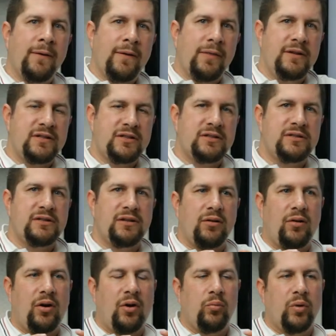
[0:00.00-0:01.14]
This is
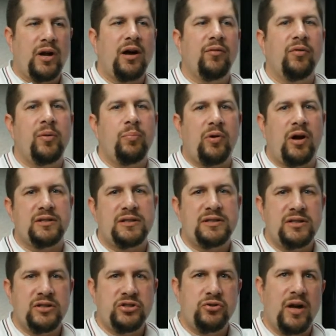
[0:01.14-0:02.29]
a recovery
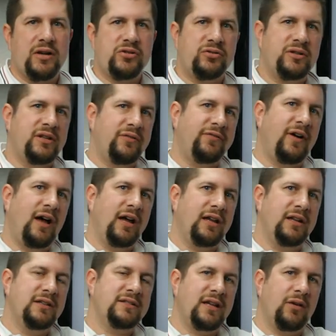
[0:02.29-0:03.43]
process that you actually
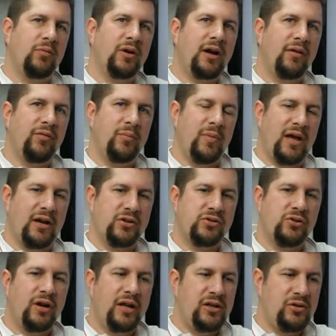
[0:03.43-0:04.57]
define in Site Recovery
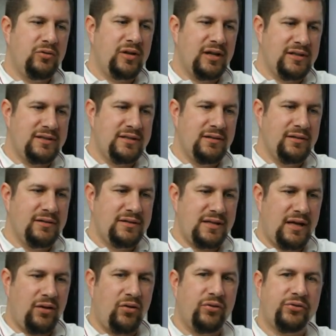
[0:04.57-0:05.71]
Manager, and you can
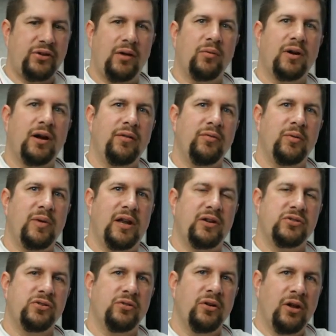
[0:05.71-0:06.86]
tell Site Recovery
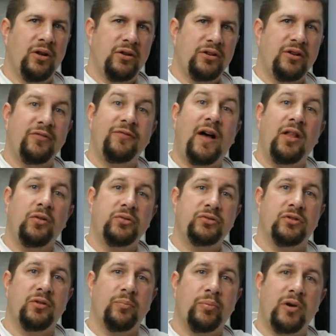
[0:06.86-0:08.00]
Manager to follow
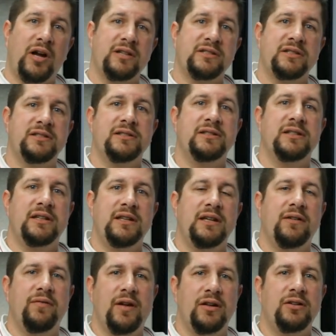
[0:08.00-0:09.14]
certain processes in the
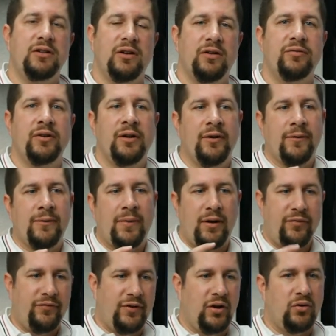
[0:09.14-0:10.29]
event of
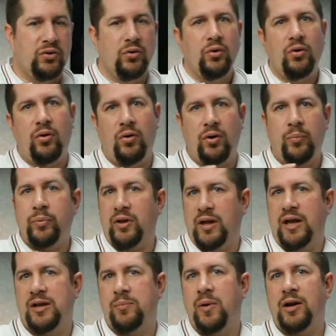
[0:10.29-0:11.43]
a failure or a
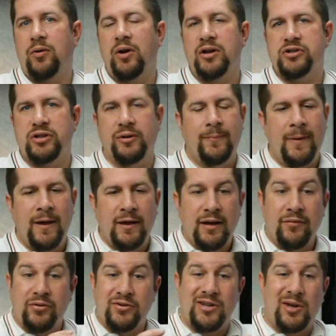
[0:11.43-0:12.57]
planned migration.
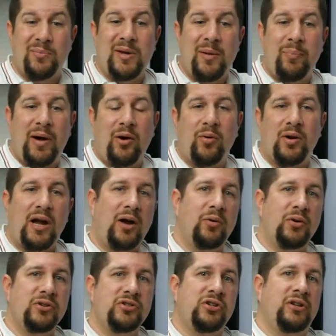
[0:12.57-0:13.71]
If there's going to be a power
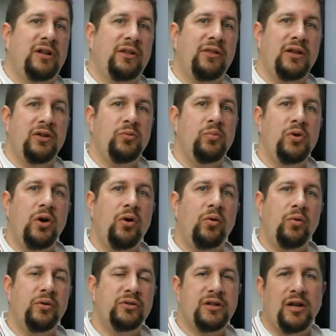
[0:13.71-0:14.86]
outage that you
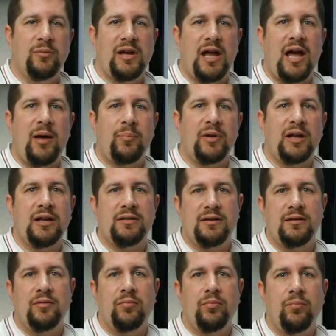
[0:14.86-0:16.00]
know is going to be happening at
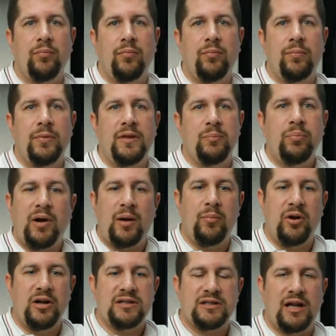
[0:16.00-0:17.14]
the
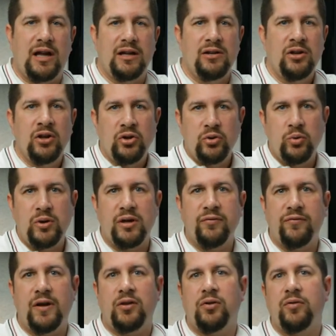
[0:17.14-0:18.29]
primary site, you can
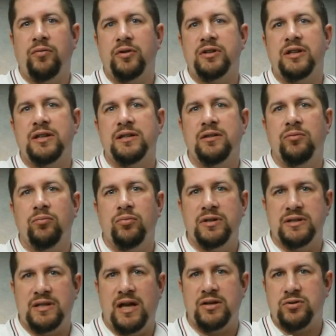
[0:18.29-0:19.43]
fail over to the
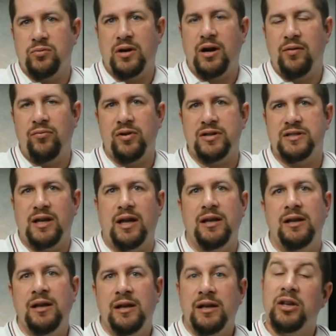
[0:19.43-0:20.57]
disaster recovery
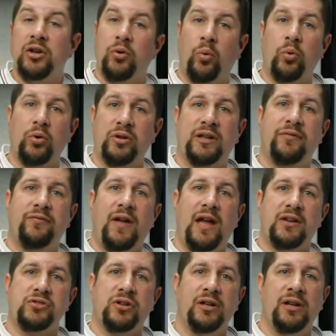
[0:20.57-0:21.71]
site in an orderly
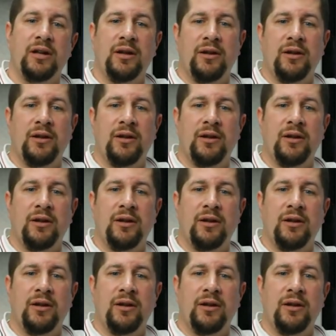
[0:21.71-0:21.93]
fashion,